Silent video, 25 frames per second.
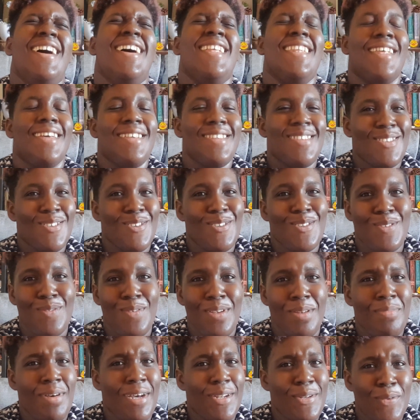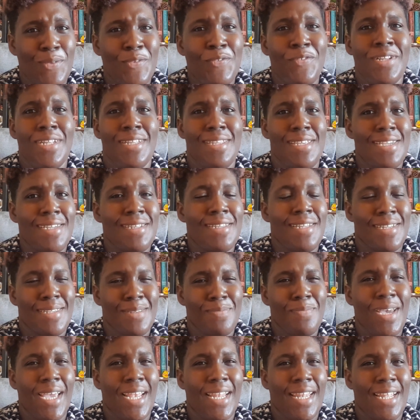That's so sweet, but I don't really think it has
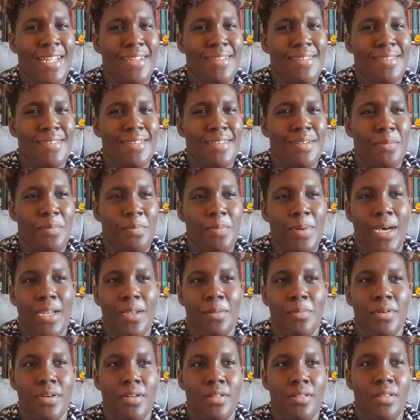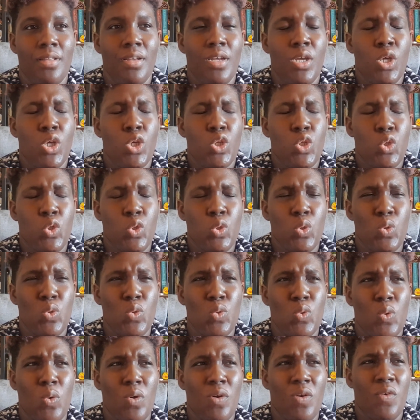mic that's compatible
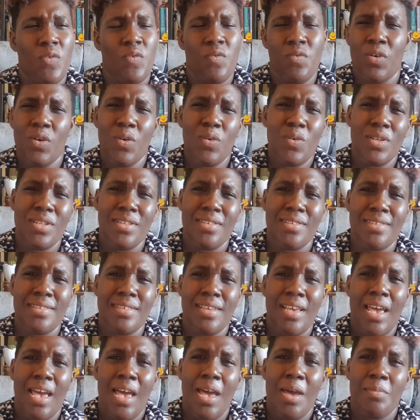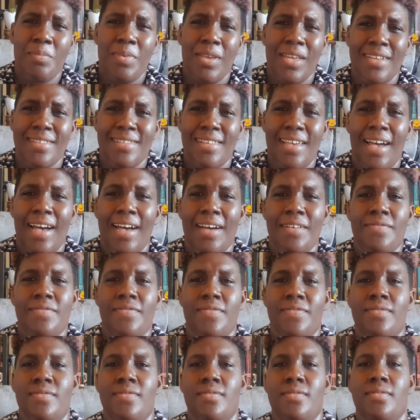to phones, because I have,
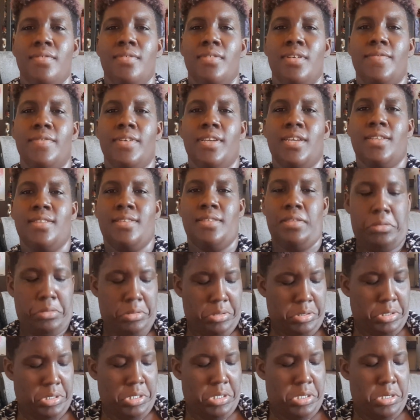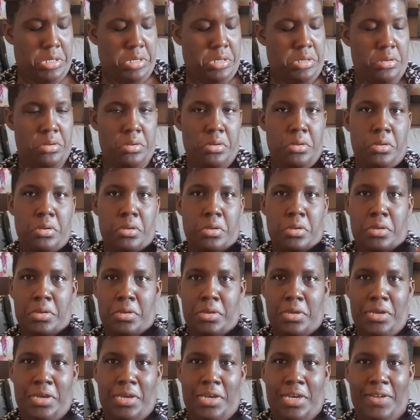you guys seen,
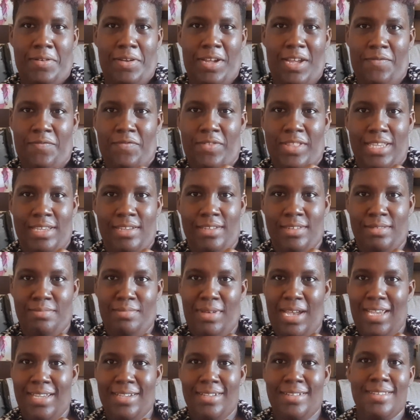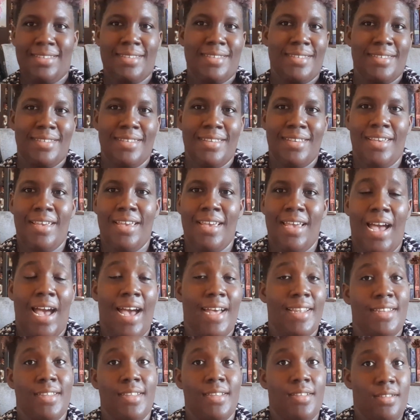I have these mics
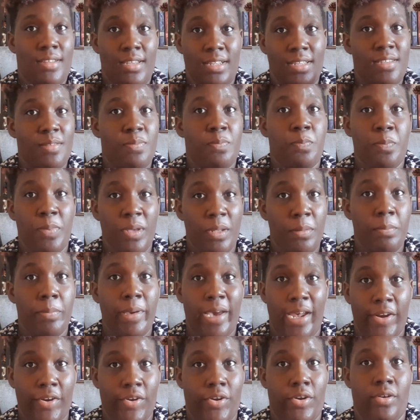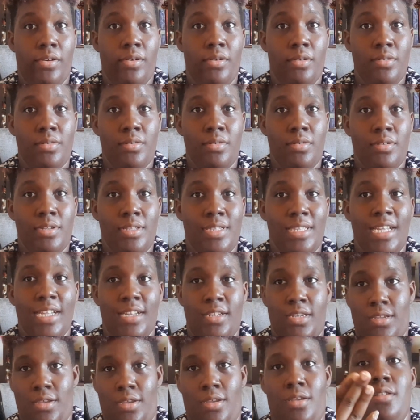and it's been better
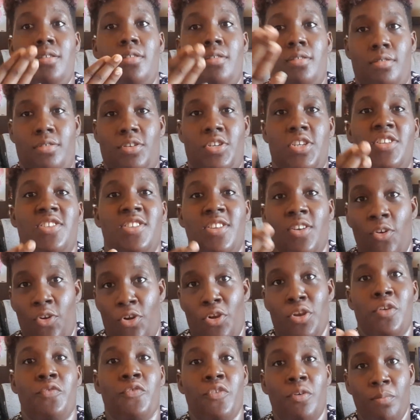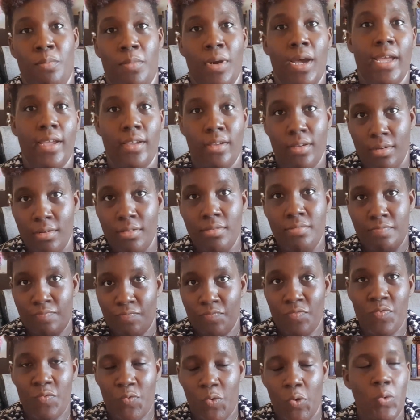than just the audio from my
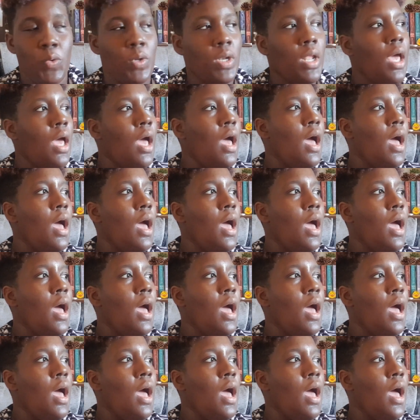phone.